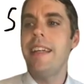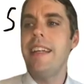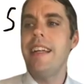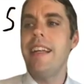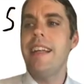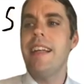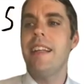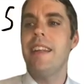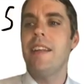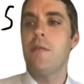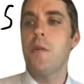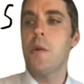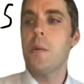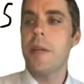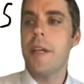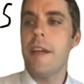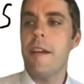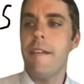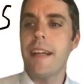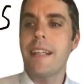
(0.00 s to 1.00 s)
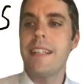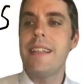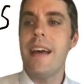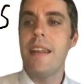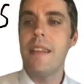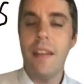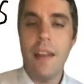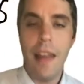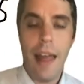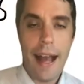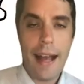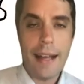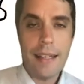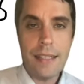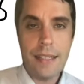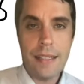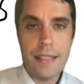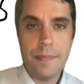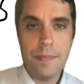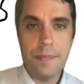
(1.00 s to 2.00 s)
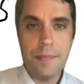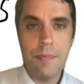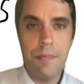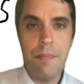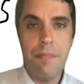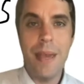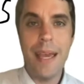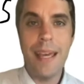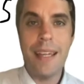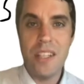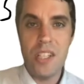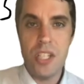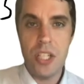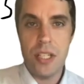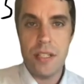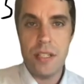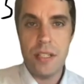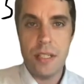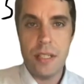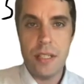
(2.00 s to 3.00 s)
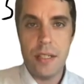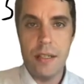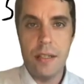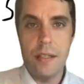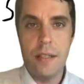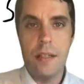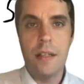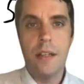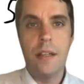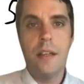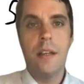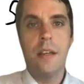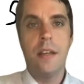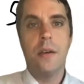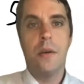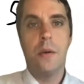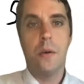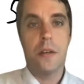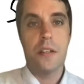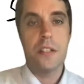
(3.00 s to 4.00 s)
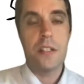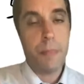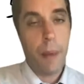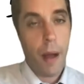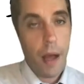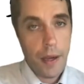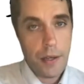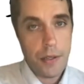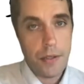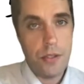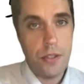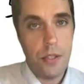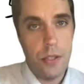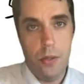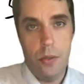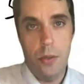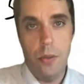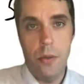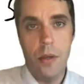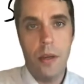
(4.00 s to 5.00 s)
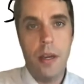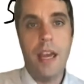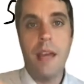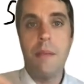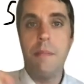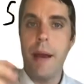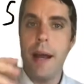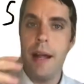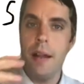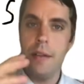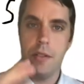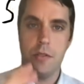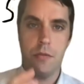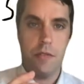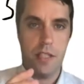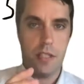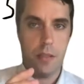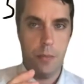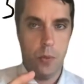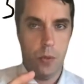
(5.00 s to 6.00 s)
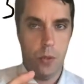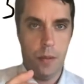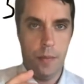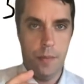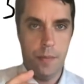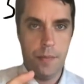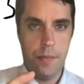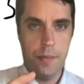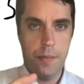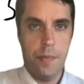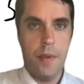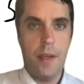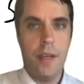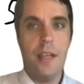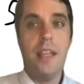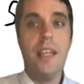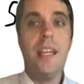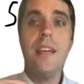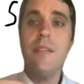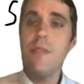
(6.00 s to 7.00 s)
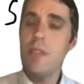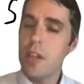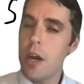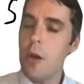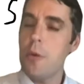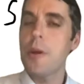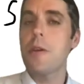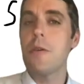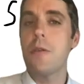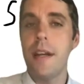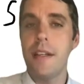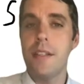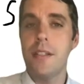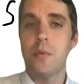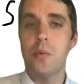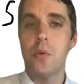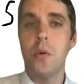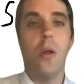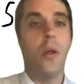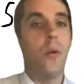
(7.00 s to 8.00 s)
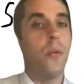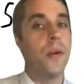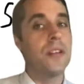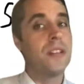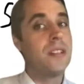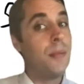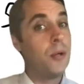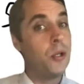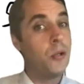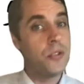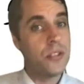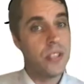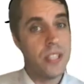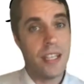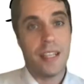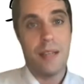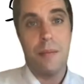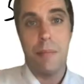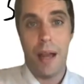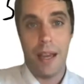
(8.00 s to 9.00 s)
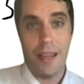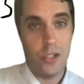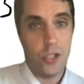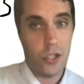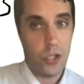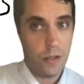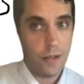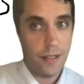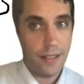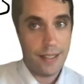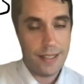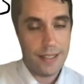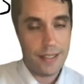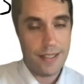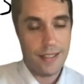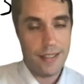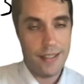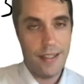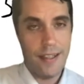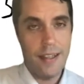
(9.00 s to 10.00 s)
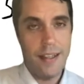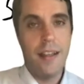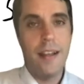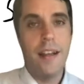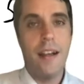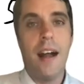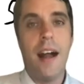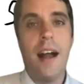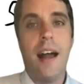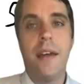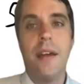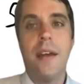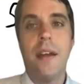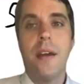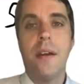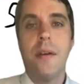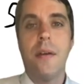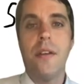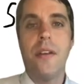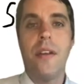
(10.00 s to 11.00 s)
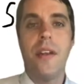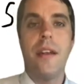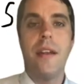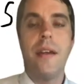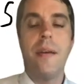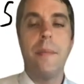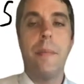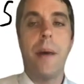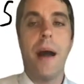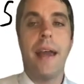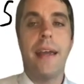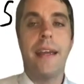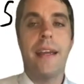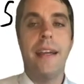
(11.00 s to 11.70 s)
Affordable Care Act nonetheless manages or aspires to a balanced risk pool, even though it creates a rule where someone who's sick can buy insurance by